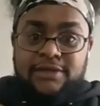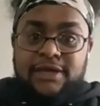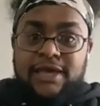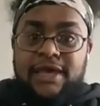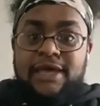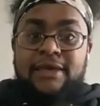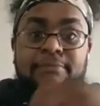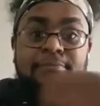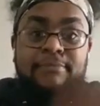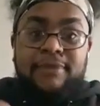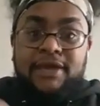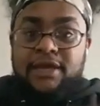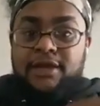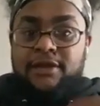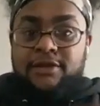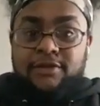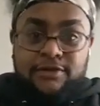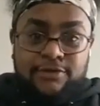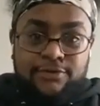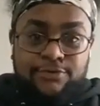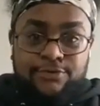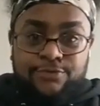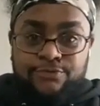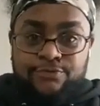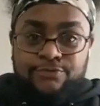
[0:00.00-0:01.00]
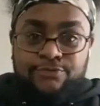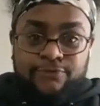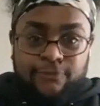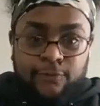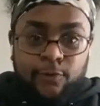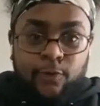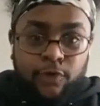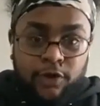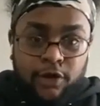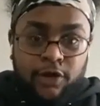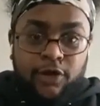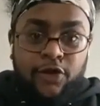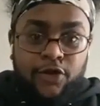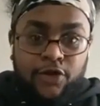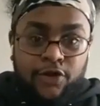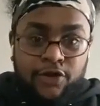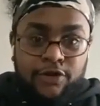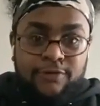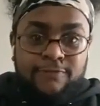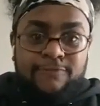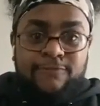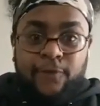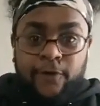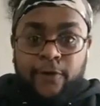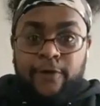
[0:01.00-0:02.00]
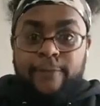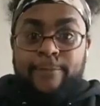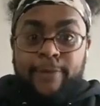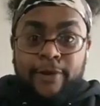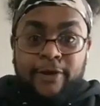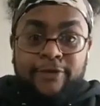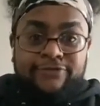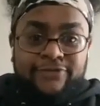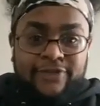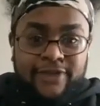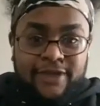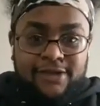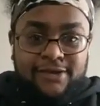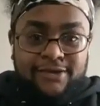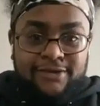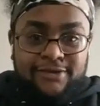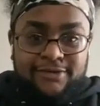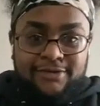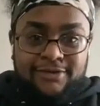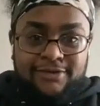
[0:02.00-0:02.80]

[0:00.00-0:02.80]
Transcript: and made for her birthday.